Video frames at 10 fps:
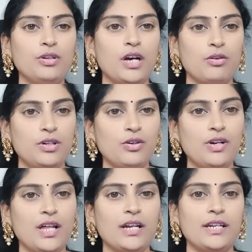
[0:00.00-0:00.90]
download
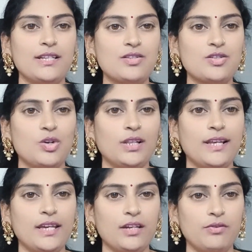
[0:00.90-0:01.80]
and install the
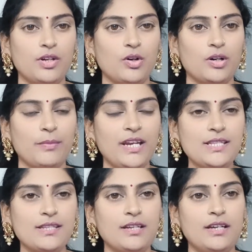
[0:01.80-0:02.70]
environments.
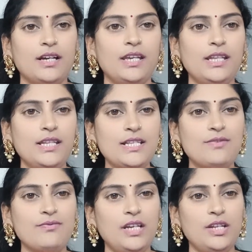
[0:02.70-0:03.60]
In this
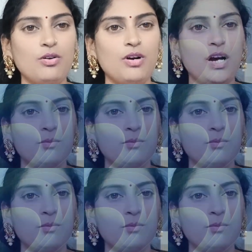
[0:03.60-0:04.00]
video, I am